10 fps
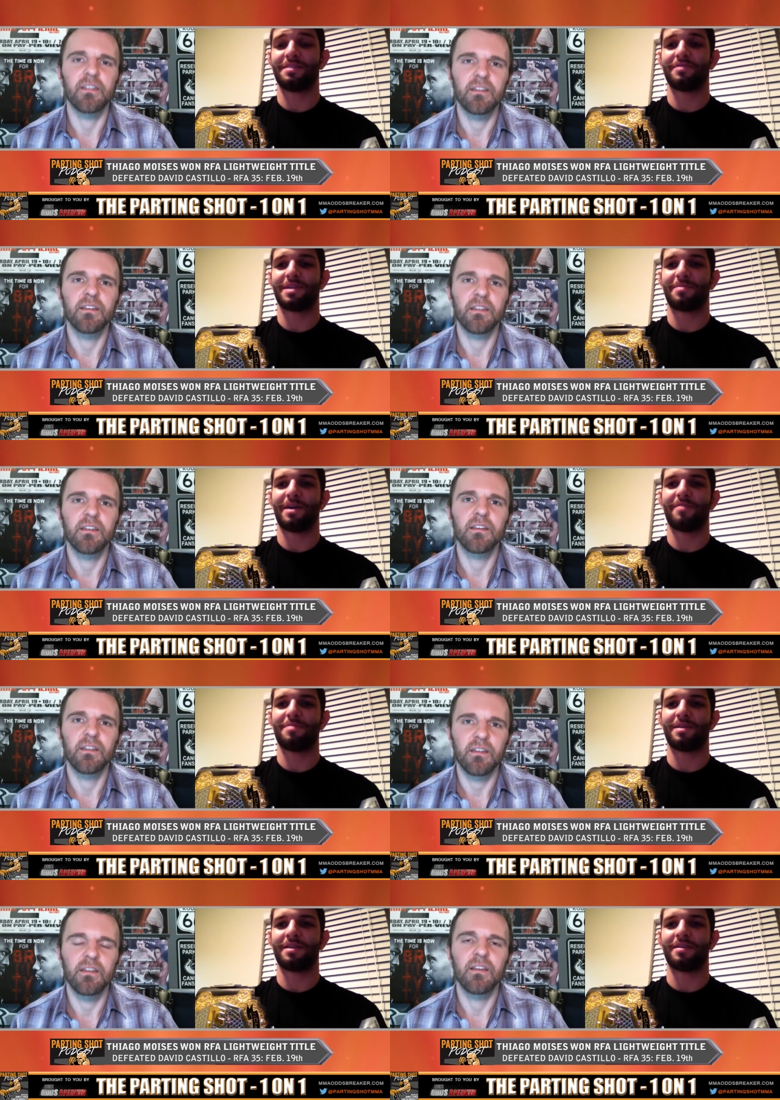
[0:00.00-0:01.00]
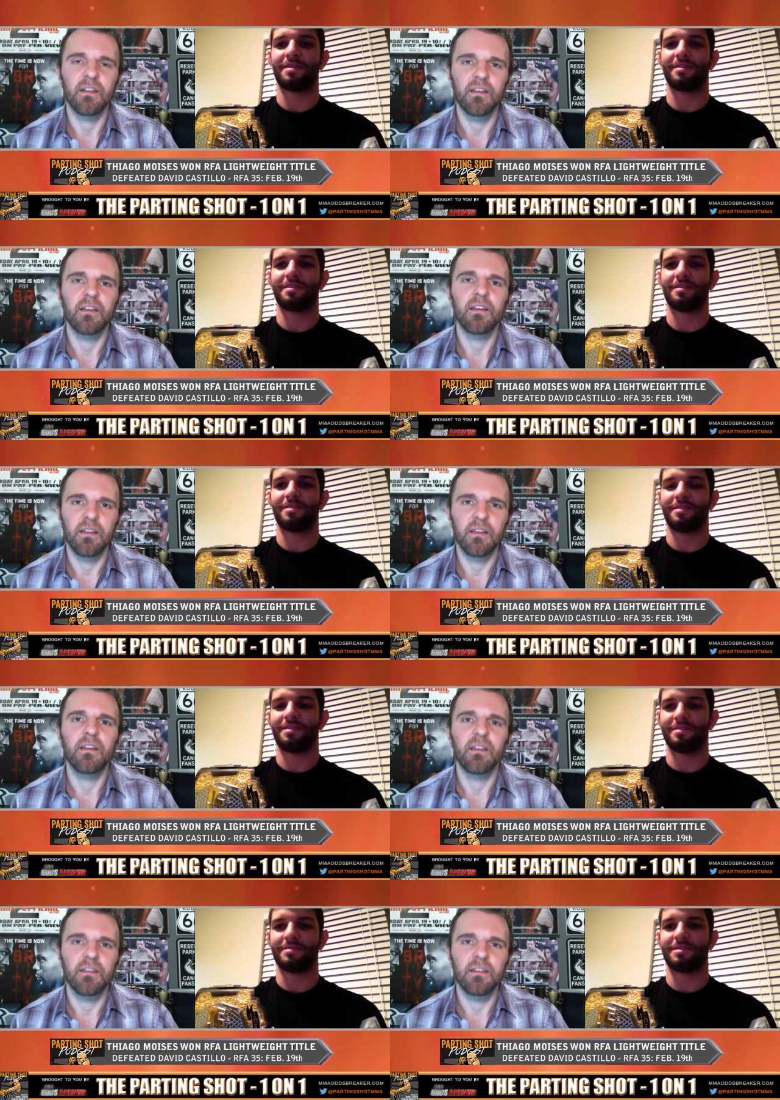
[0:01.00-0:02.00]
Speaker 1: it's the first time I have been in, uh,
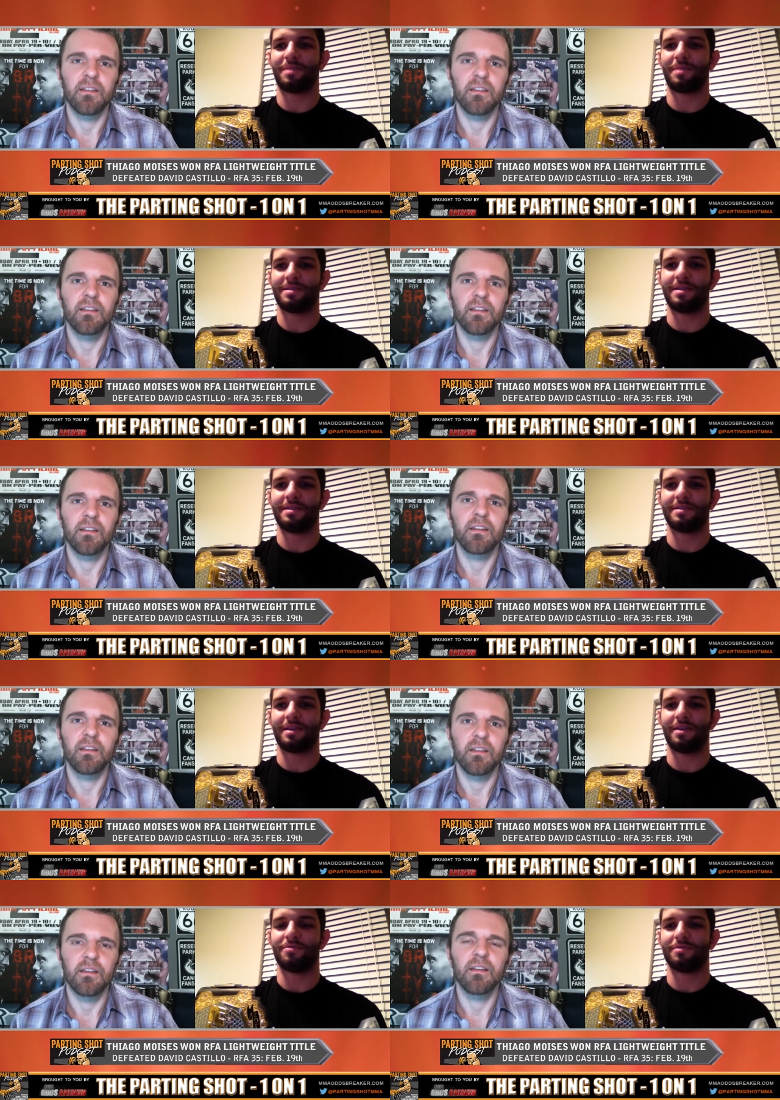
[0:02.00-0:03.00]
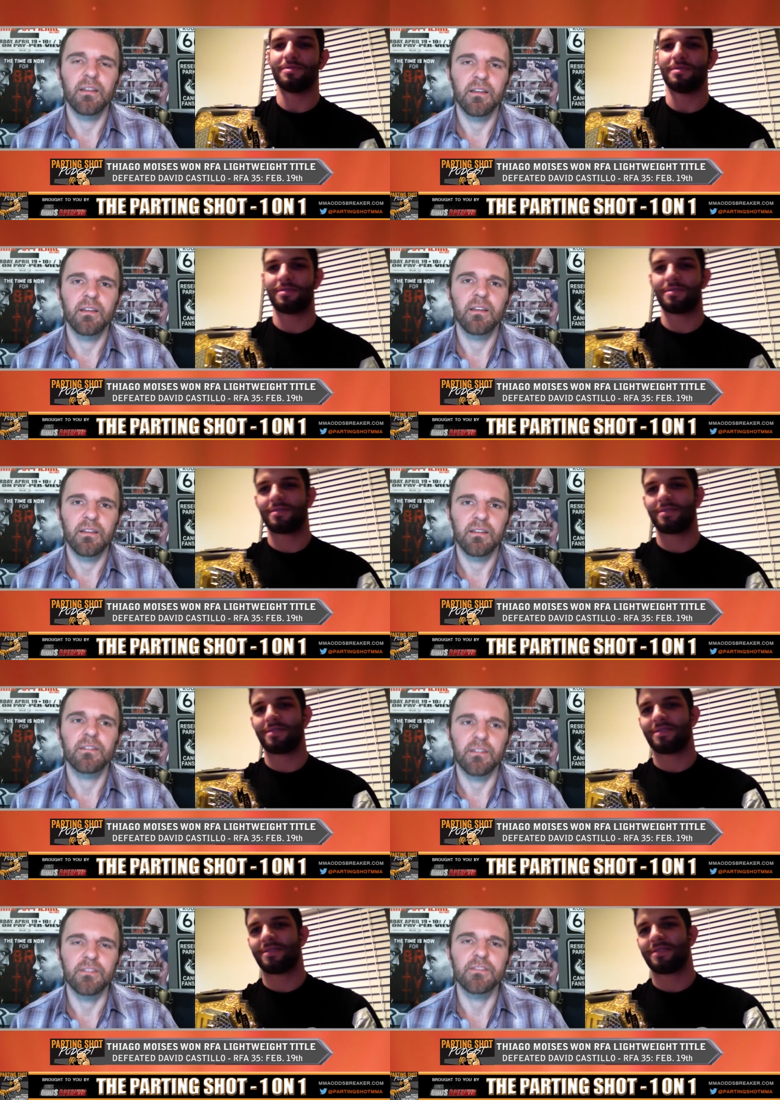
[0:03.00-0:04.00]
in some place there's altitude.
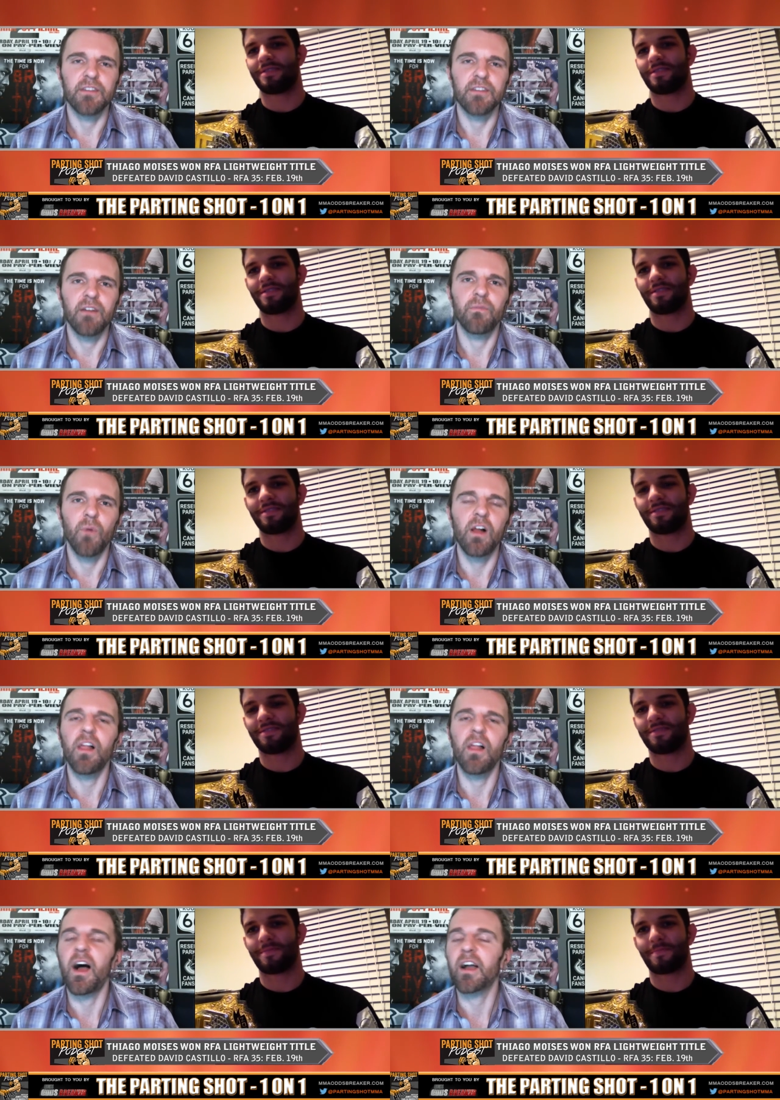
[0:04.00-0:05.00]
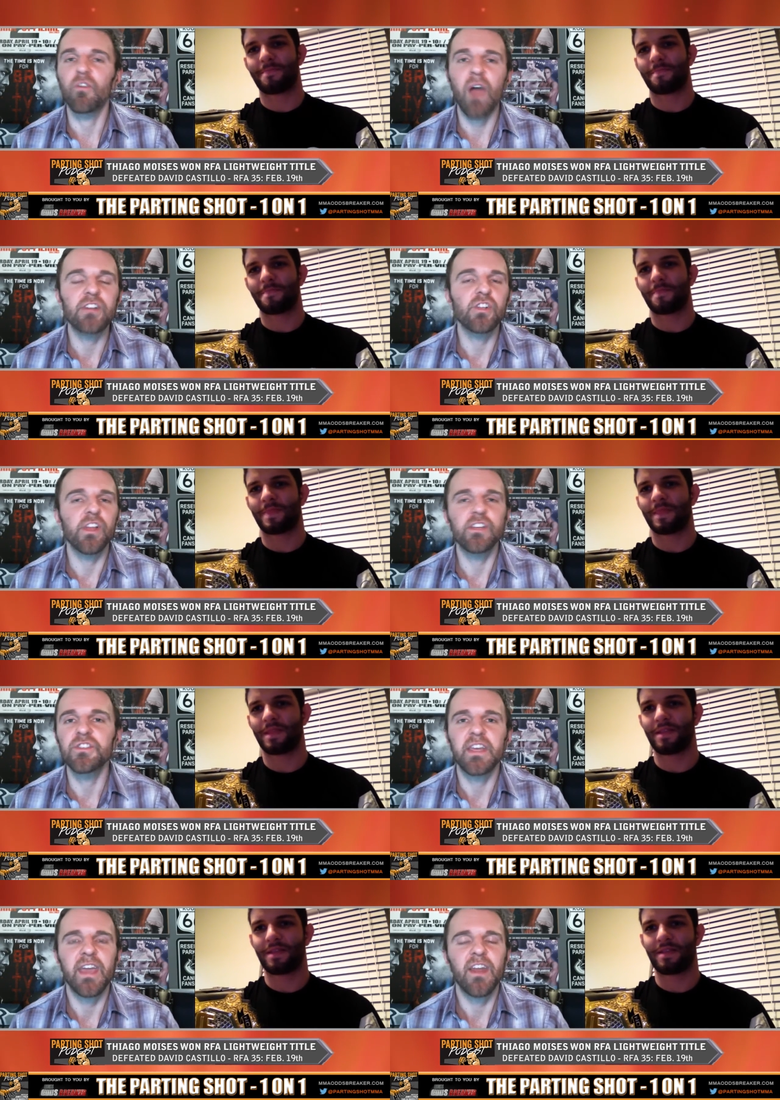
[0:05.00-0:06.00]
Speaker 2: Good stuff. Well, uh,
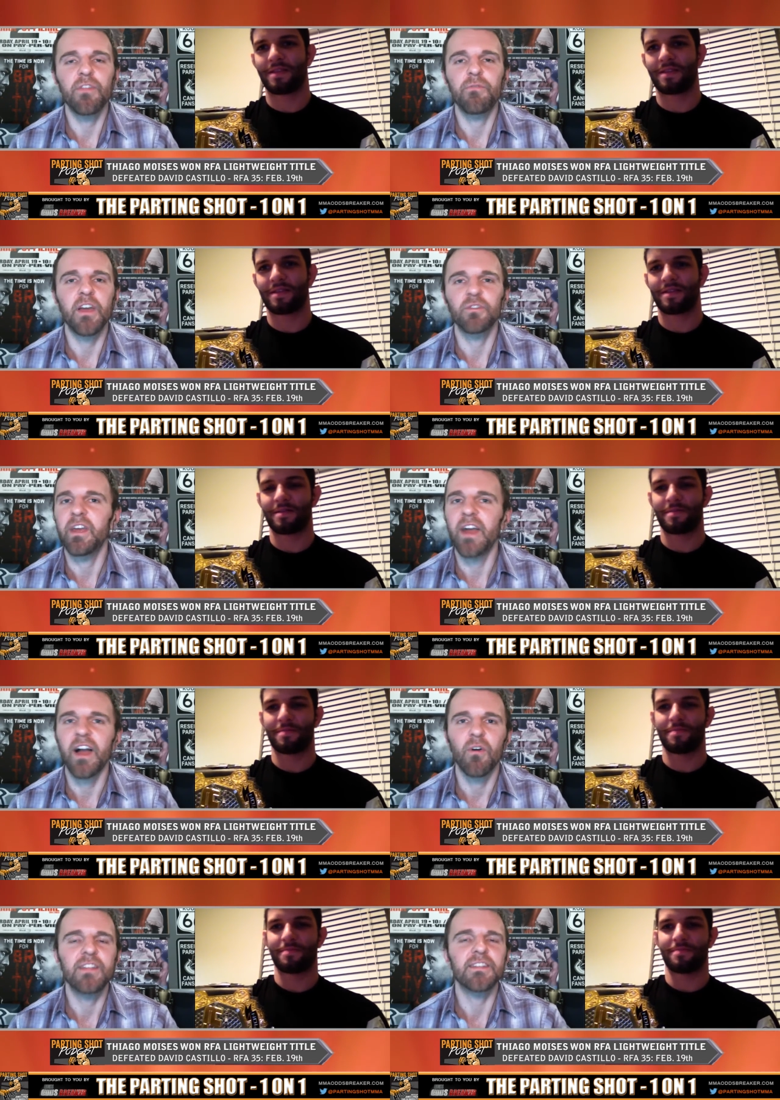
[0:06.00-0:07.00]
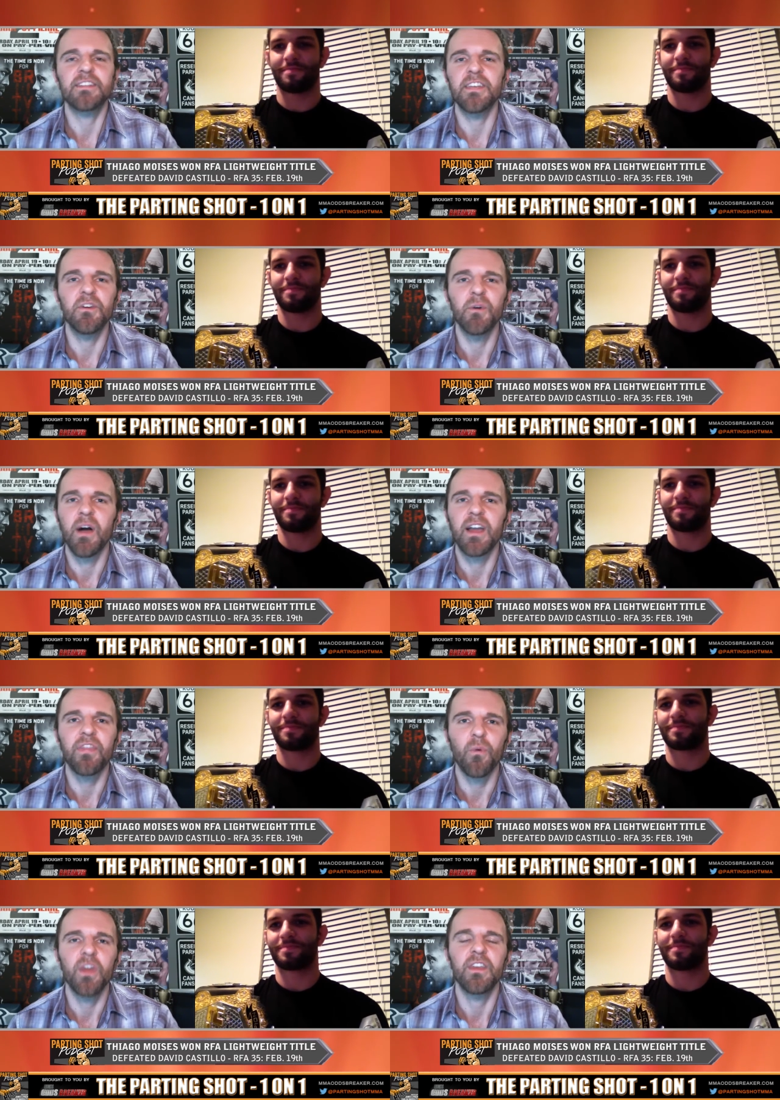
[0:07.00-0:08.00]
congratulations again on the victory. Uh, great to see you uh, get
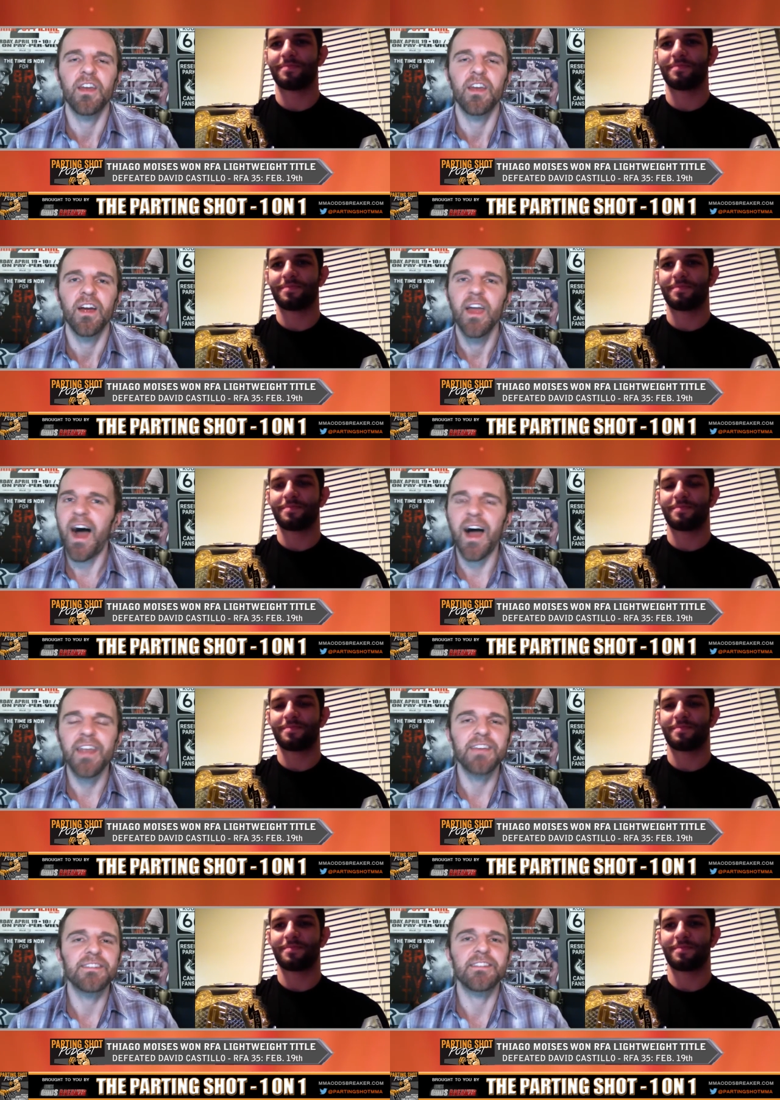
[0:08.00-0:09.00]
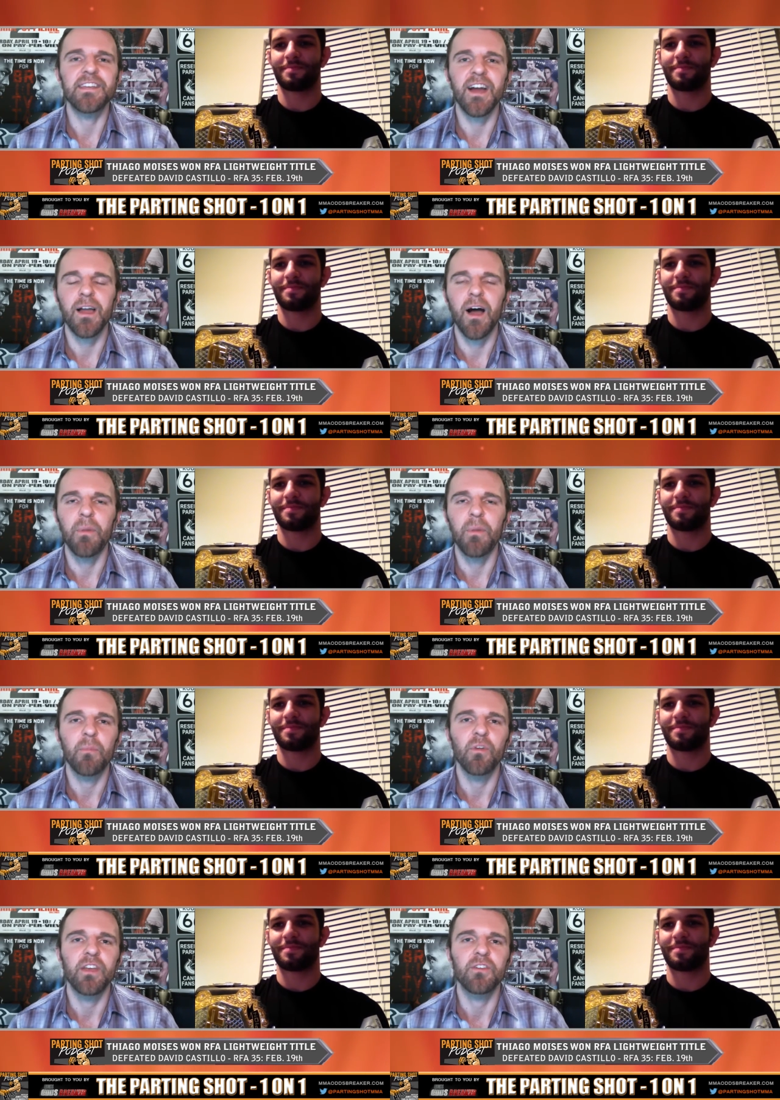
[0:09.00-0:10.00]
the win here. Uh, nice to see an up and comer